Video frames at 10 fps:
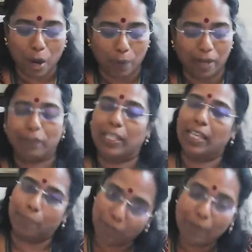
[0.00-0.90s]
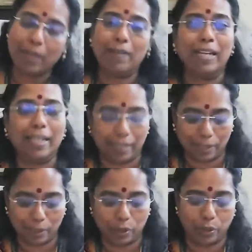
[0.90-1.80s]
one of the premier legal
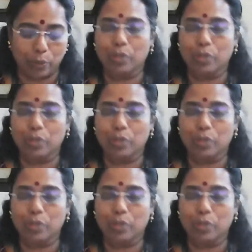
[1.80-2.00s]
institutes.